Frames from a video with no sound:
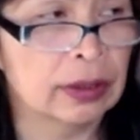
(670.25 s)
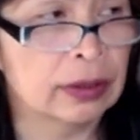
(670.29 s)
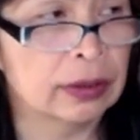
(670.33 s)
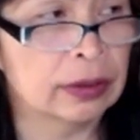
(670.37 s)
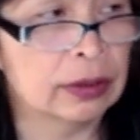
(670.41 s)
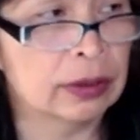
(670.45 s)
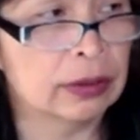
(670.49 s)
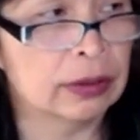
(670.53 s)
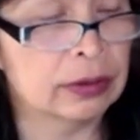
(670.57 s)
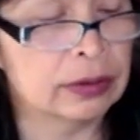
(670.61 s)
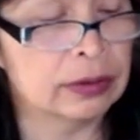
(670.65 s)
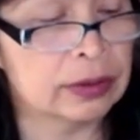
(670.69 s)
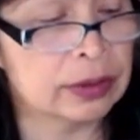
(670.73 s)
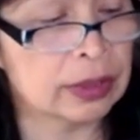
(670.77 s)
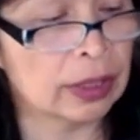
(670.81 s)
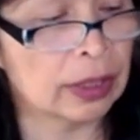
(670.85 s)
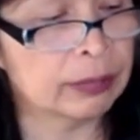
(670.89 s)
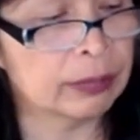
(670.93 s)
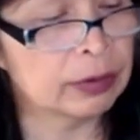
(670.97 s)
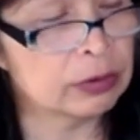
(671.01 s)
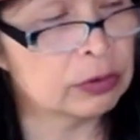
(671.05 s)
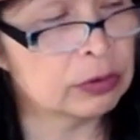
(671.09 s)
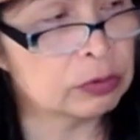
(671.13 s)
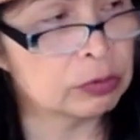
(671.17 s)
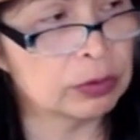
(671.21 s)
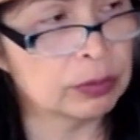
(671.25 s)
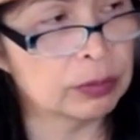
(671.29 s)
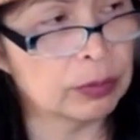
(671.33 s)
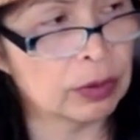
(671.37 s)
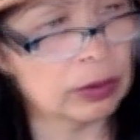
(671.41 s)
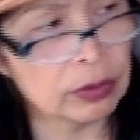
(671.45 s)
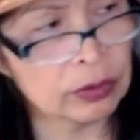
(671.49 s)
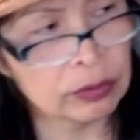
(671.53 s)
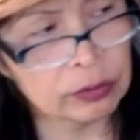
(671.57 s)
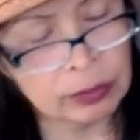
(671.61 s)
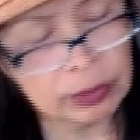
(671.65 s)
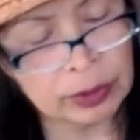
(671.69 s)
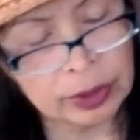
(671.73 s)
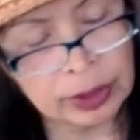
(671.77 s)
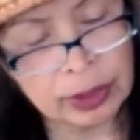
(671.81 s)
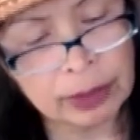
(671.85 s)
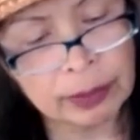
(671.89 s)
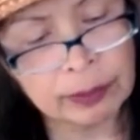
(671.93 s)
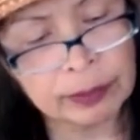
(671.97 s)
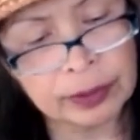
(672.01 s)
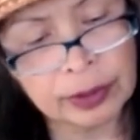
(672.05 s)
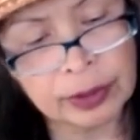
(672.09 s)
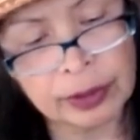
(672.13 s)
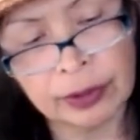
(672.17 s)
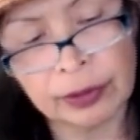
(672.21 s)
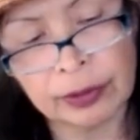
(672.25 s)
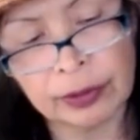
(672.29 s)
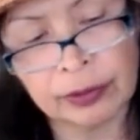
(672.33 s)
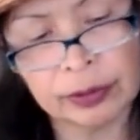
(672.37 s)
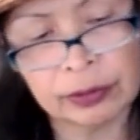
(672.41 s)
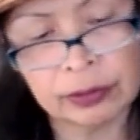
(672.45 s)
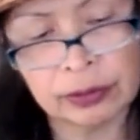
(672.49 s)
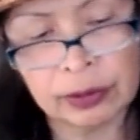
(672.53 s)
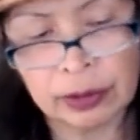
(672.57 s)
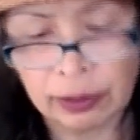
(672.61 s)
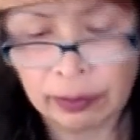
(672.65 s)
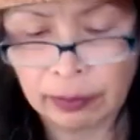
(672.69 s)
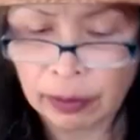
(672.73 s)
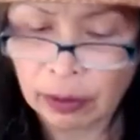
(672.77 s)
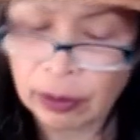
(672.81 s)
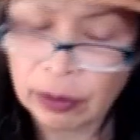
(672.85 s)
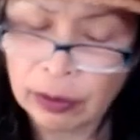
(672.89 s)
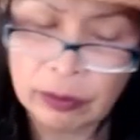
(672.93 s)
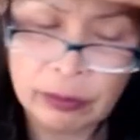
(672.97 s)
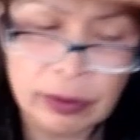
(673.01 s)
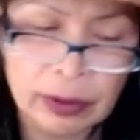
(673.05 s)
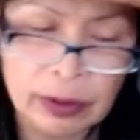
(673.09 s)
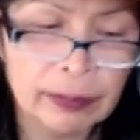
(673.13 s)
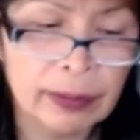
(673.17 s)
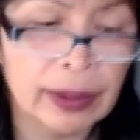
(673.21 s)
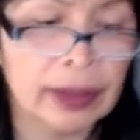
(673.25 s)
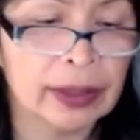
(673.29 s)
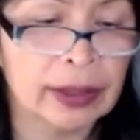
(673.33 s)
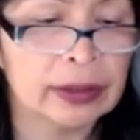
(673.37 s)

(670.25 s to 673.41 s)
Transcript: the salmon swim all the way up there and come all the way back